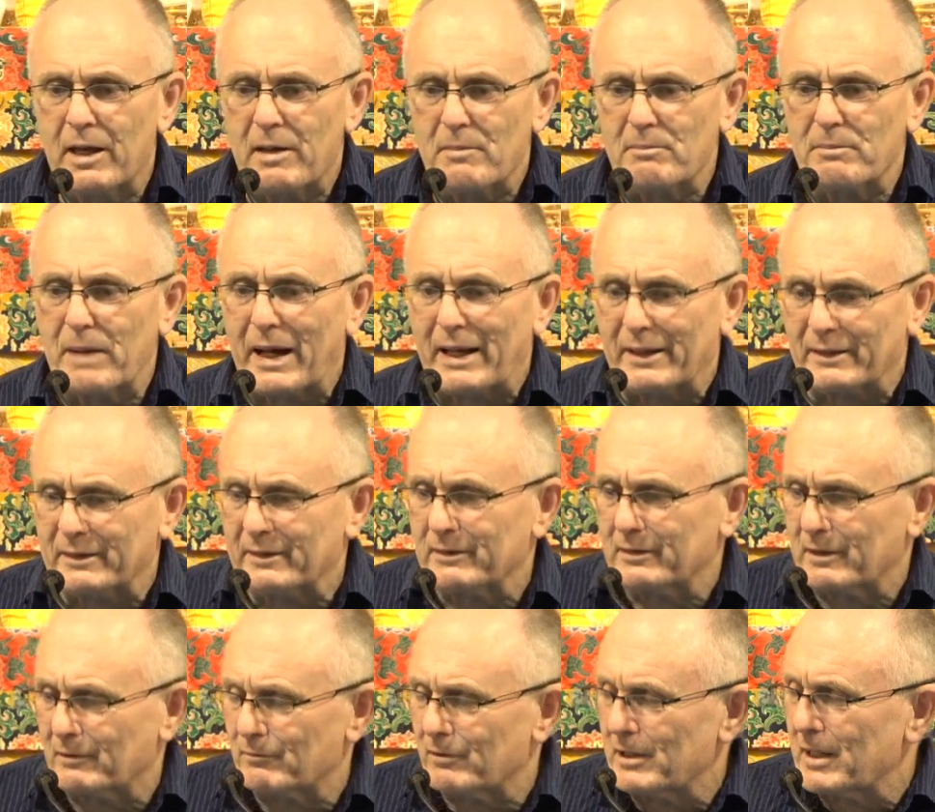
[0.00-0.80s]

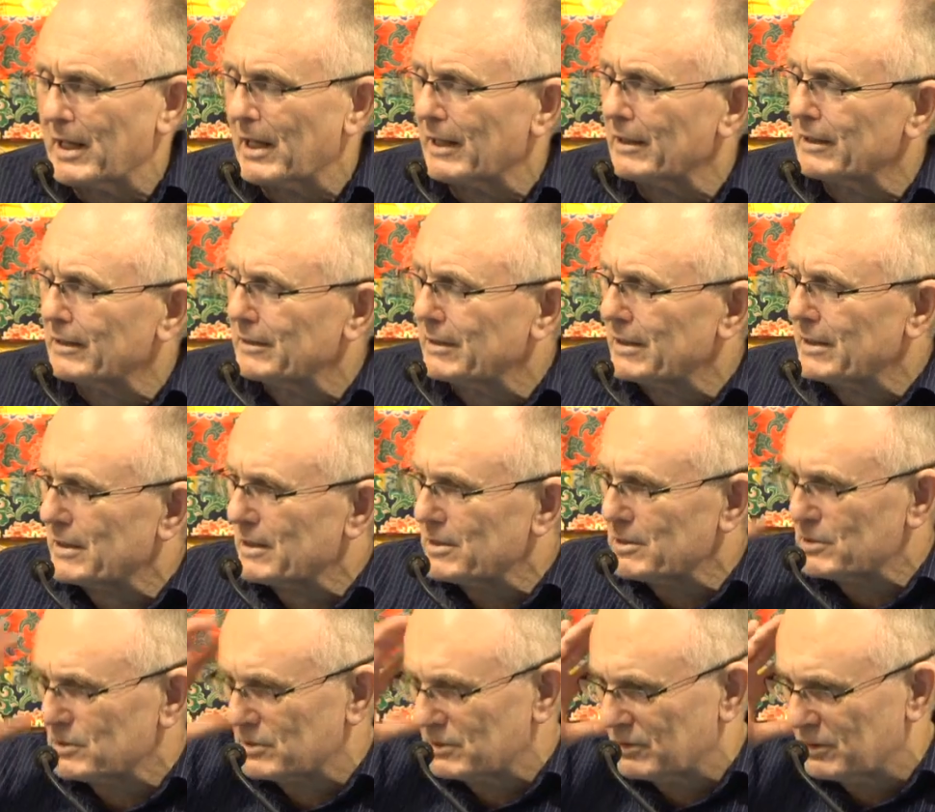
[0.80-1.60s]
But the reality
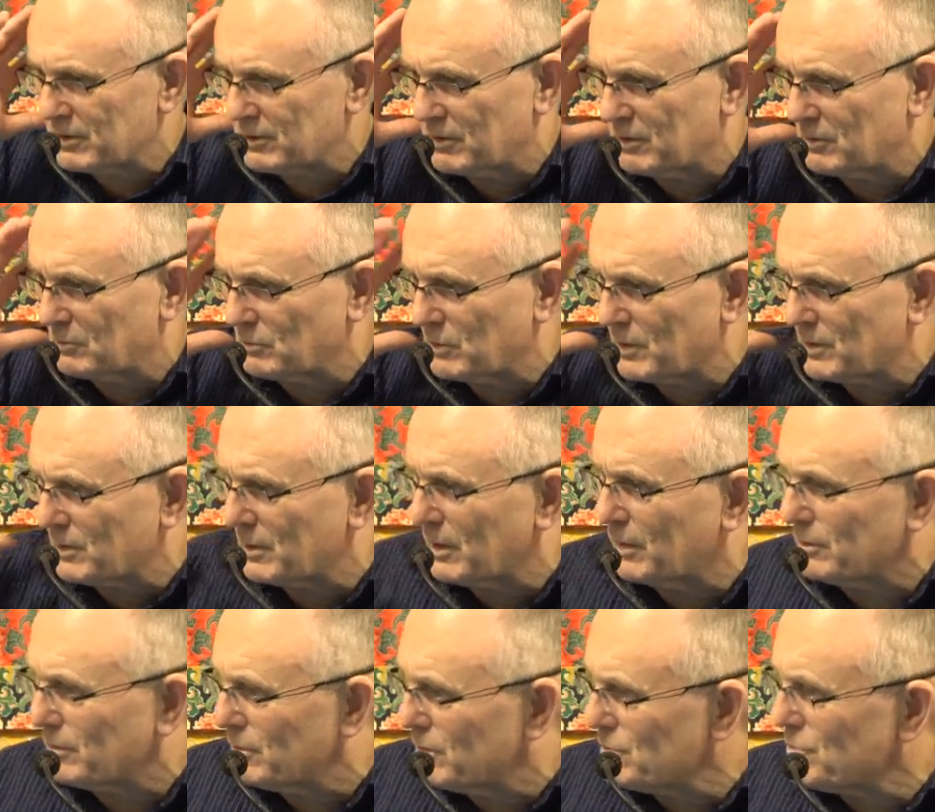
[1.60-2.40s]
is, with
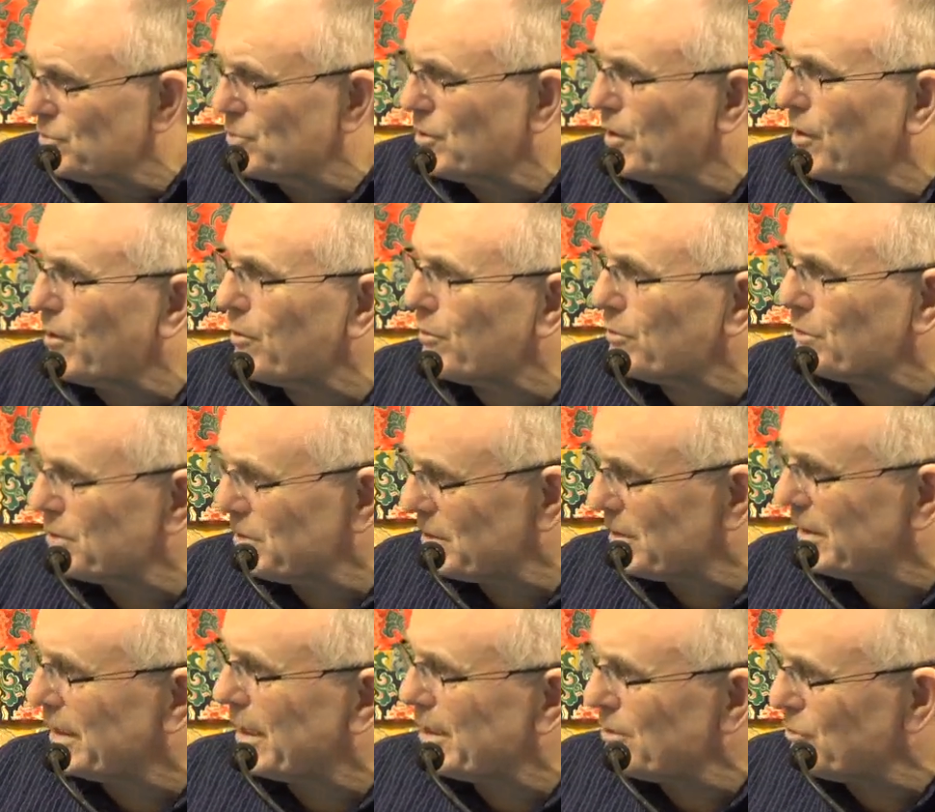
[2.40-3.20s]
a
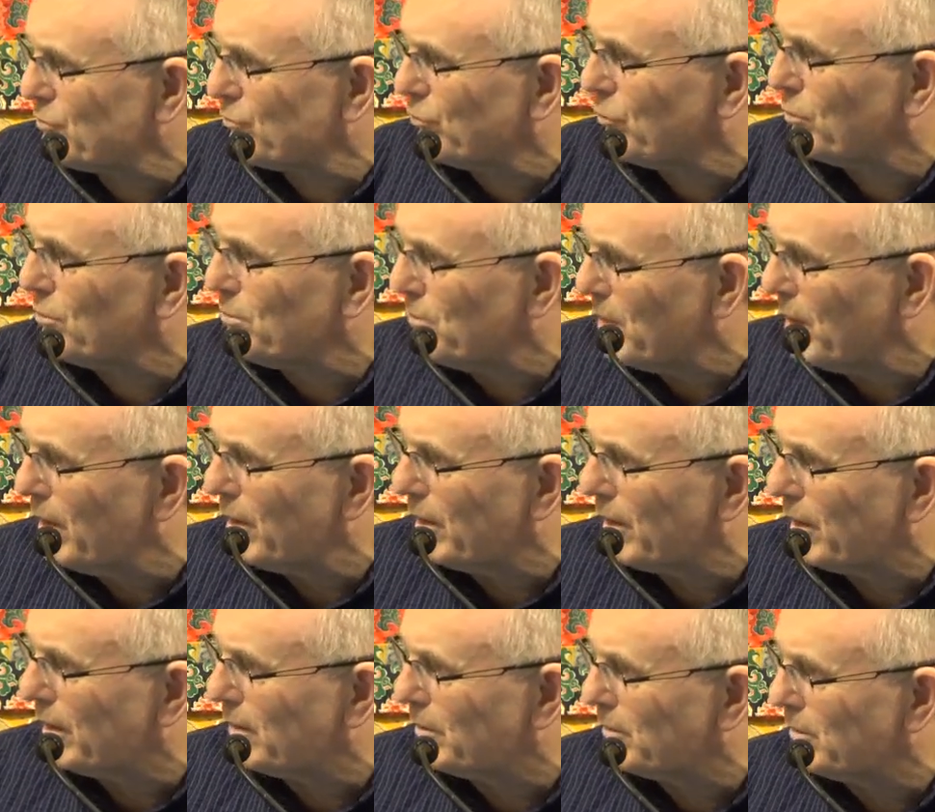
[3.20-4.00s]
desirous, lustful
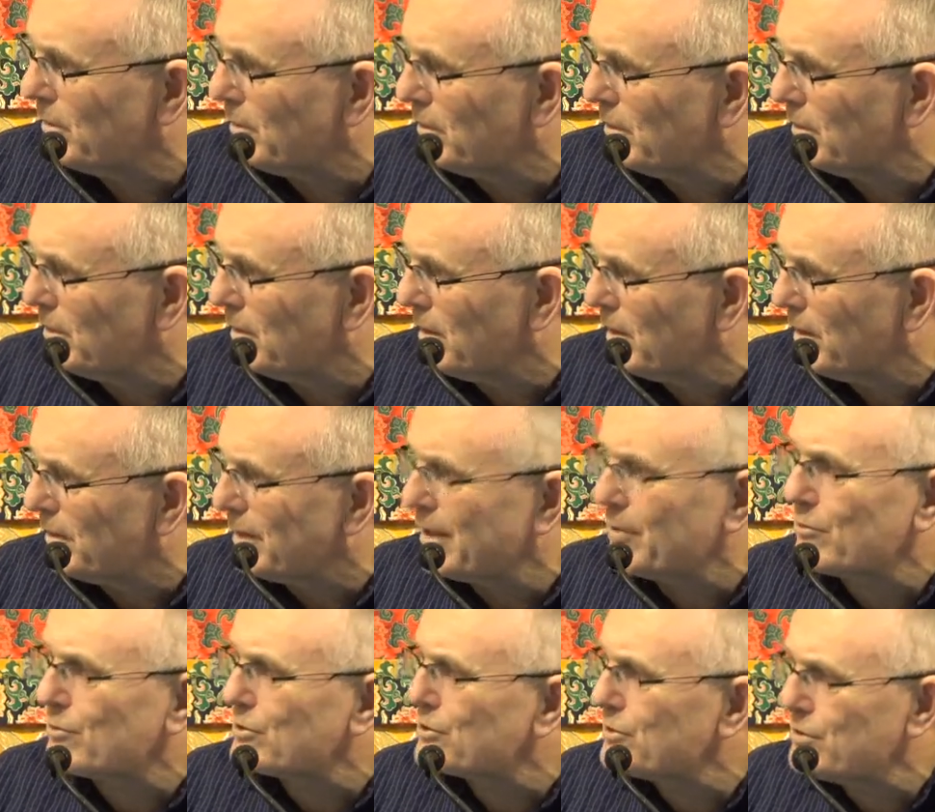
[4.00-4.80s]
mind,
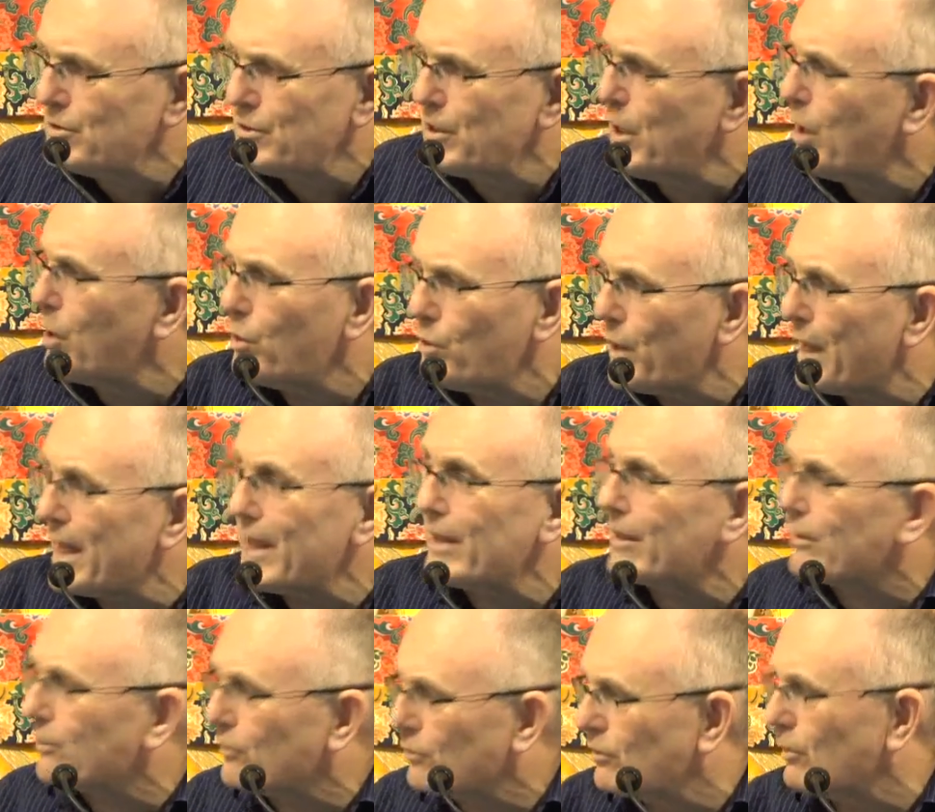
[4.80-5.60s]
there is no
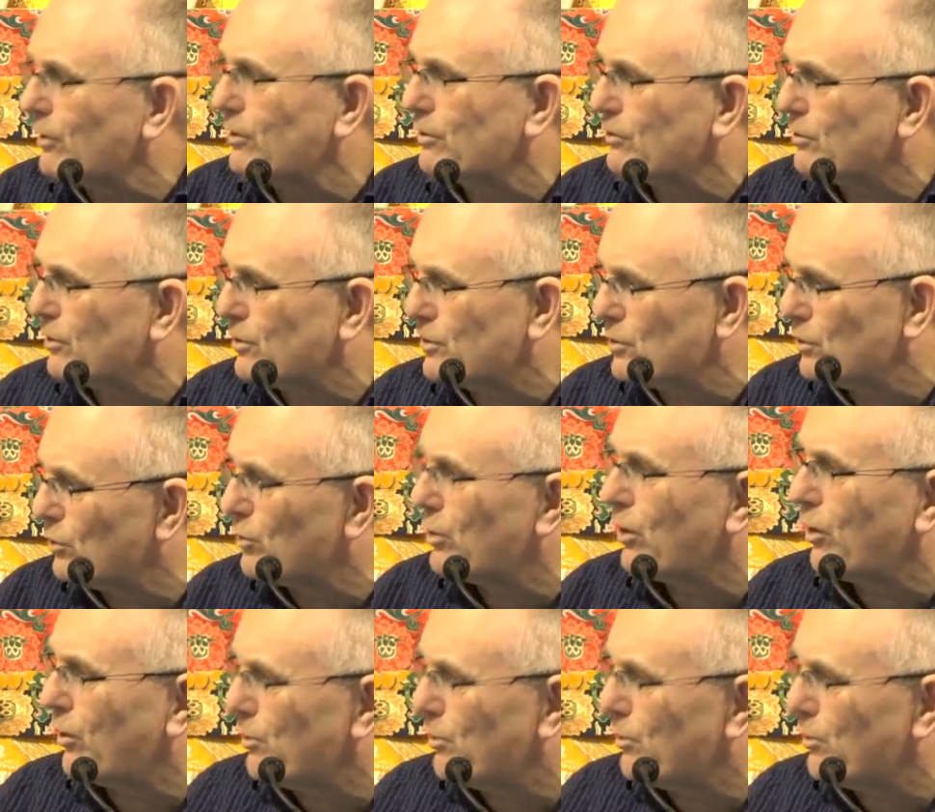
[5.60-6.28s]
end to your